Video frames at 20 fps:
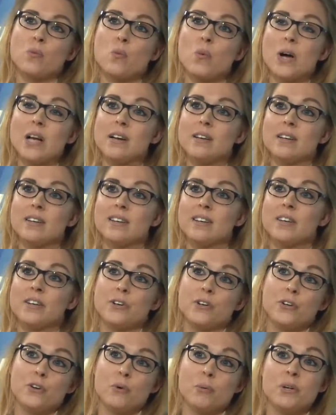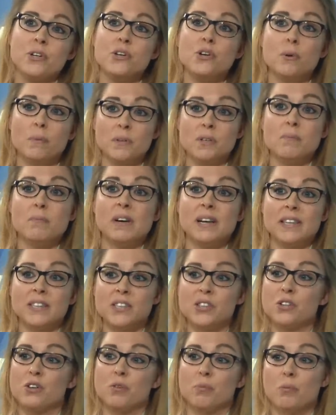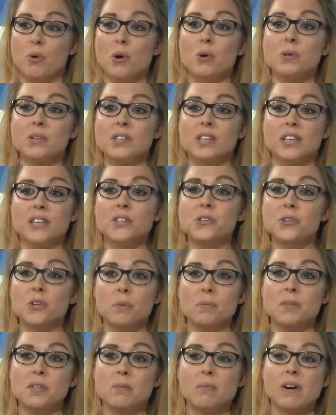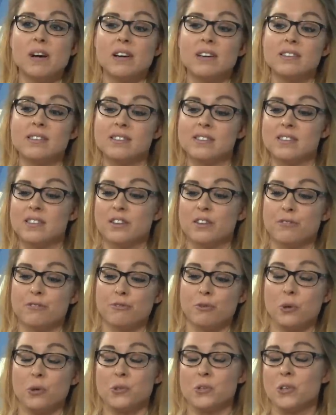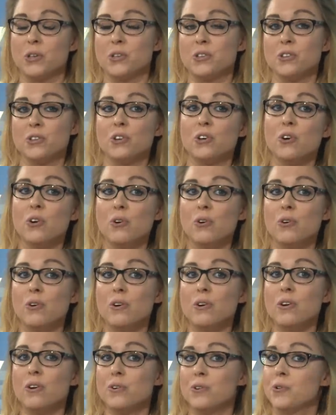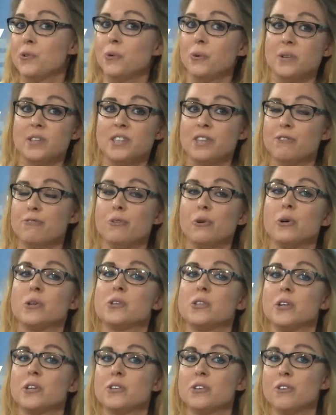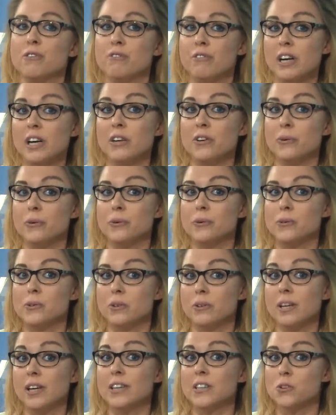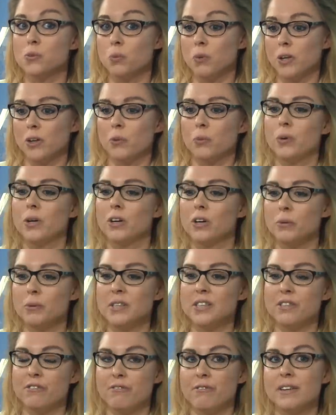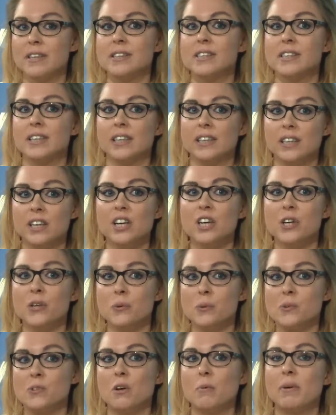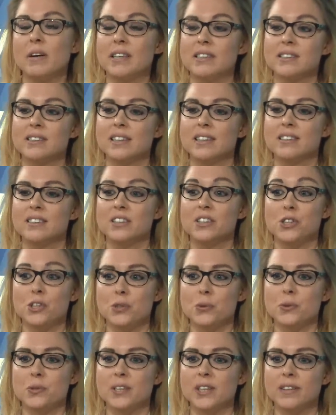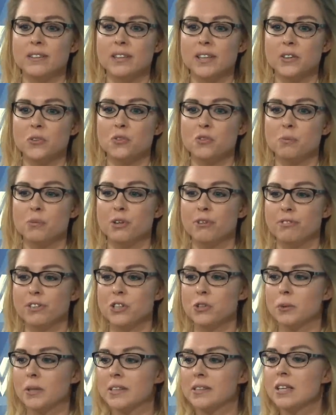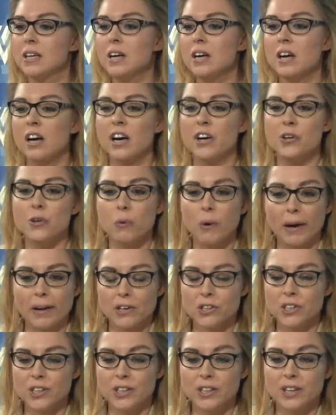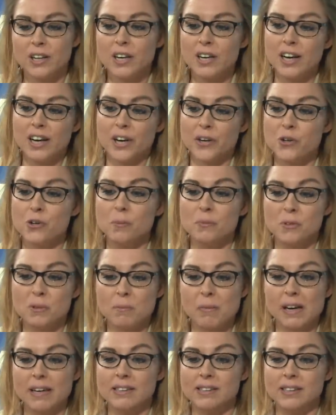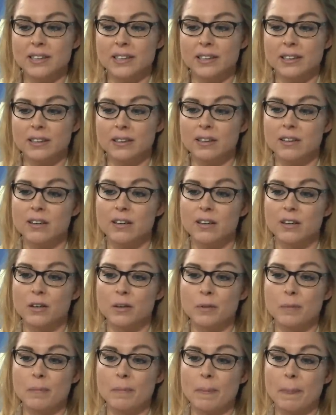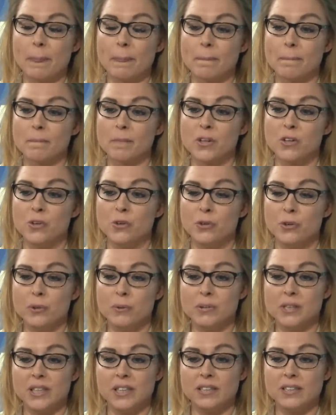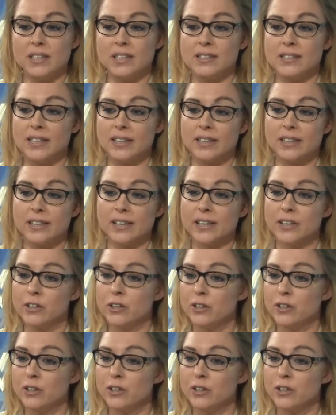Well, you know, when you optimize a process, you optimize uh, for a certain goal, you could say for a certain value. So that's where we're already facing to some extent issues that, that could be of interest. Are you actually are you optimizing um, you know using data that are